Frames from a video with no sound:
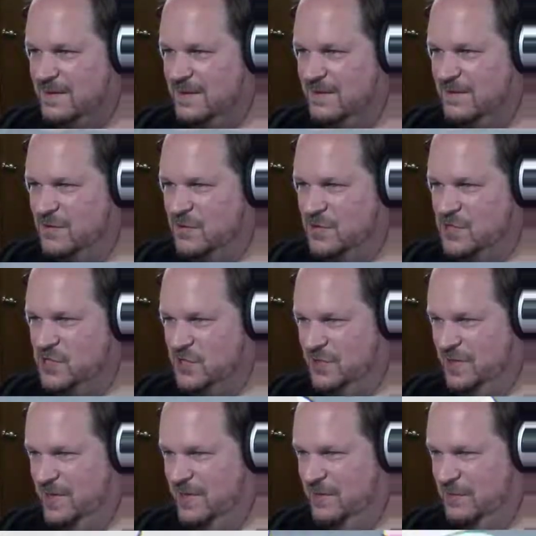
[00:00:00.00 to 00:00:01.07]
Of course, you
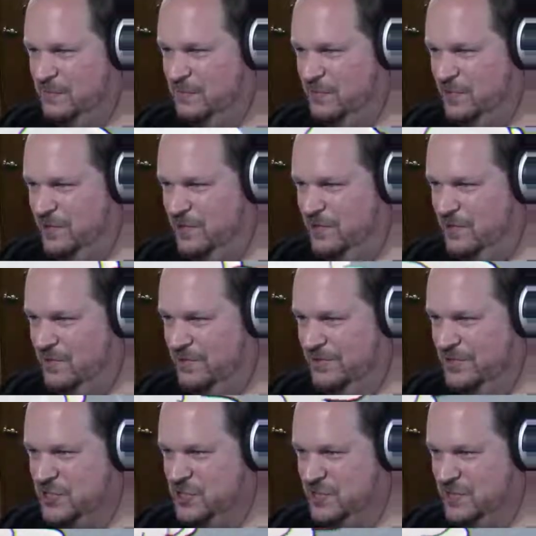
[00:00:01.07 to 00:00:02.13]
gotta avoid her
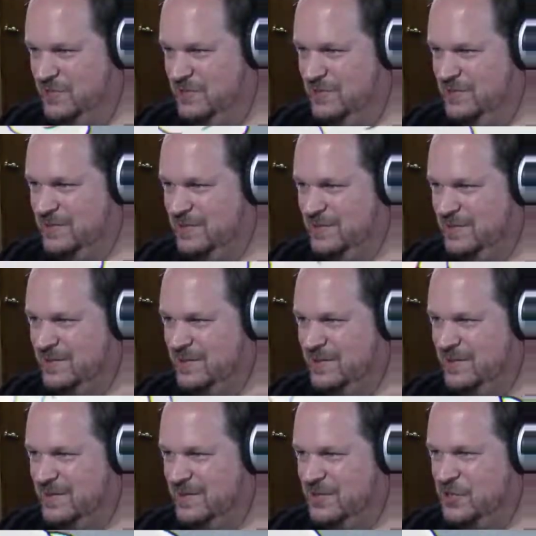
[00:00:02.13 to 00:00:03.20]
when she
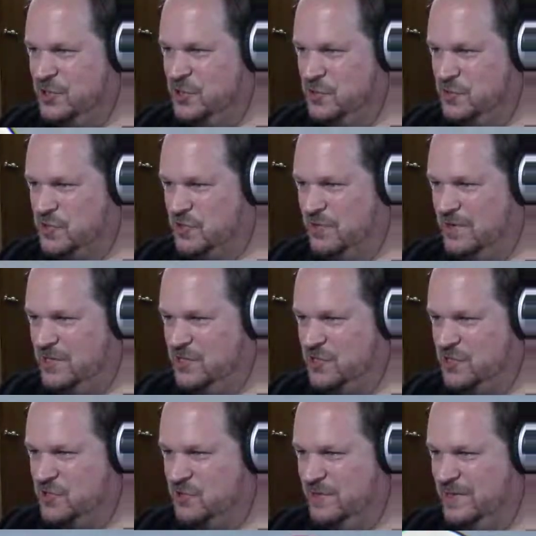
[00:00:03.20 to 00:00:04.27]
shoots across
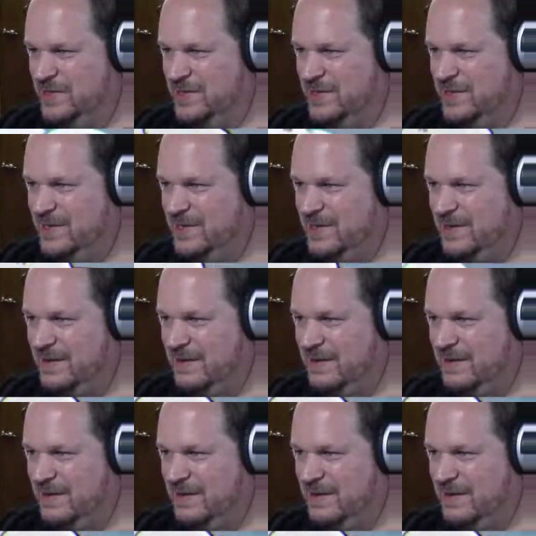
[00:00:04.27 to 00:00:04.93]
the screen like that.